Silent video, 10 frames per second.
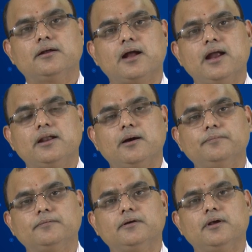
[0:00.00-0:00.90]
kind of
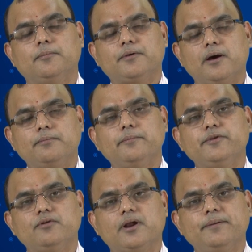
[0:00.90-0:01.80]
problem
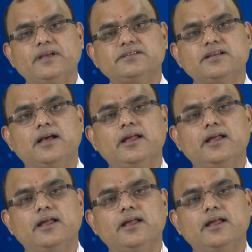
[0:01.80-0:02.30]
you are facing,